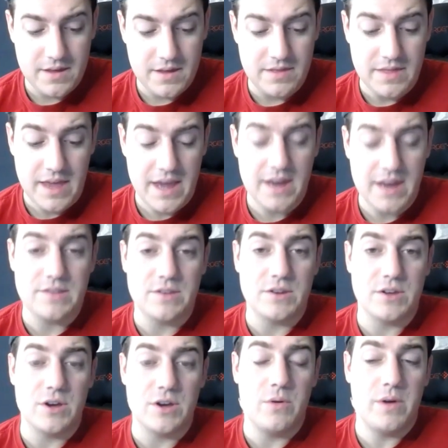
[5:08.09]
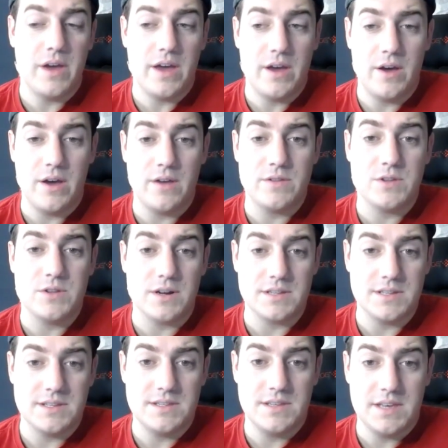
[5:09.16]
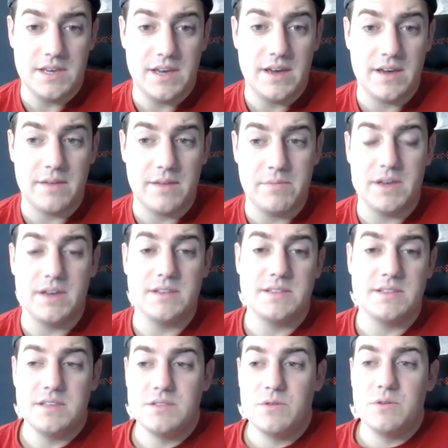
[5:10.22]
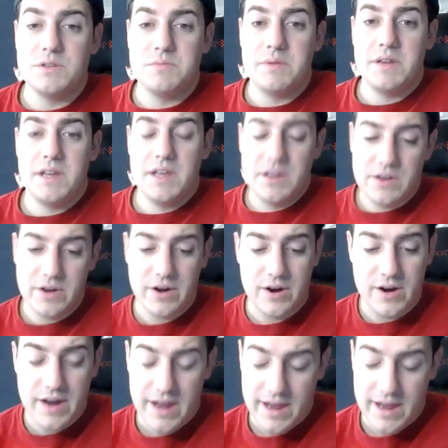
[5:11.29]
Nate is going to go uh, talk to Tiek because he's always been into her.